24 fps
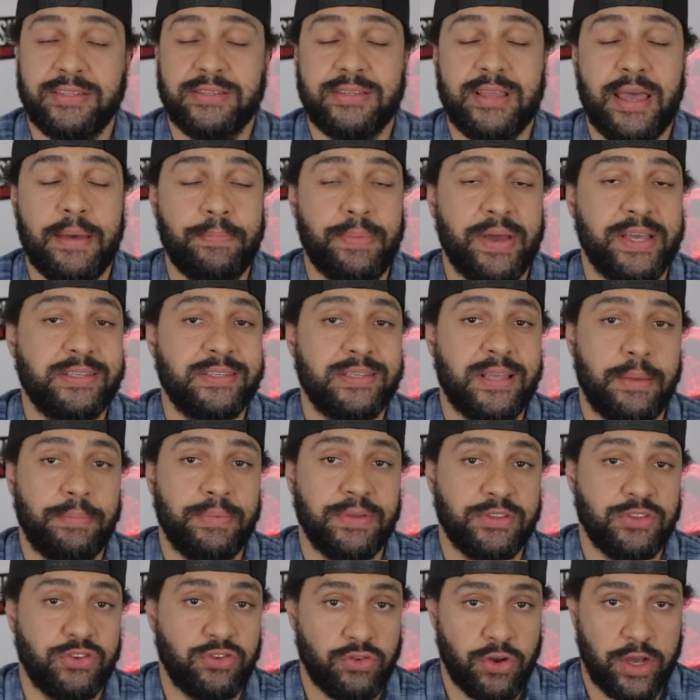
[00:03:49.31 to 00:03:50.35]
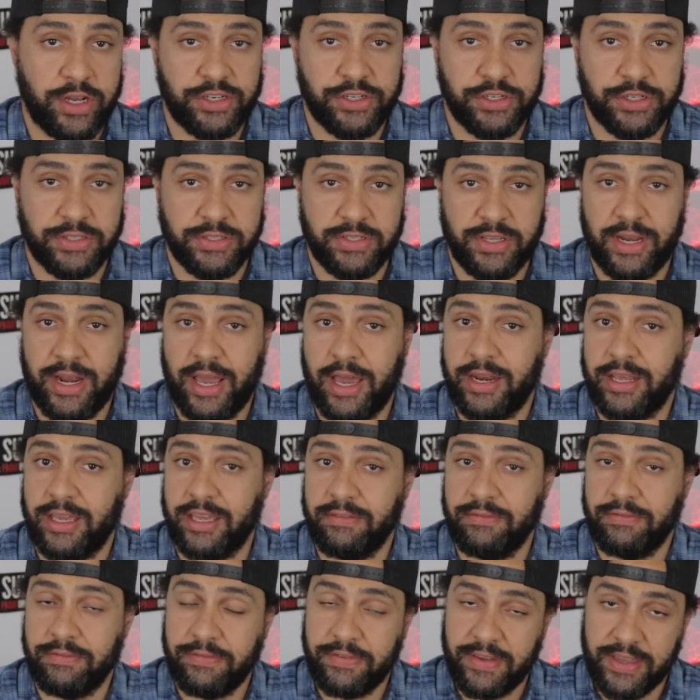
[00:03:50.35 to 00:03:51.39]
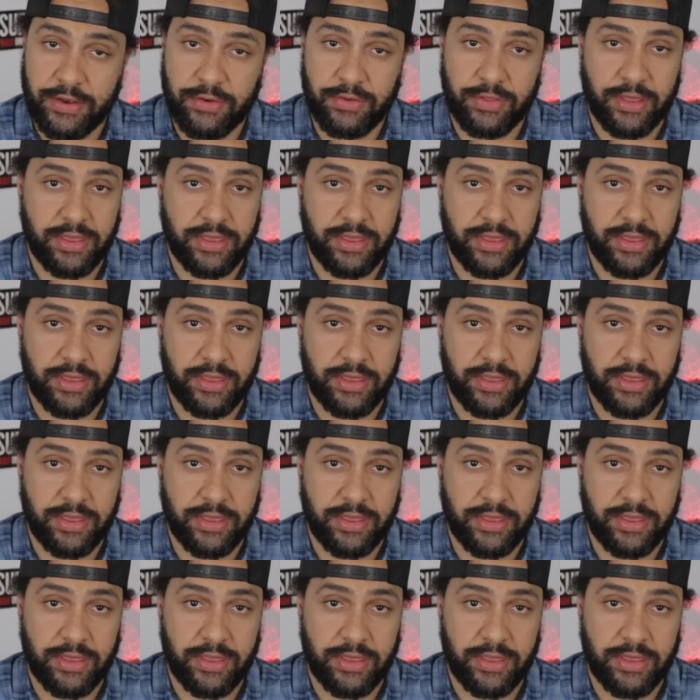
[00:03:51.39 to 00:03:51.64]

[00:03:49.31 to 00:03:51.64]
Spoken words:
step-by-step instructions on how to configure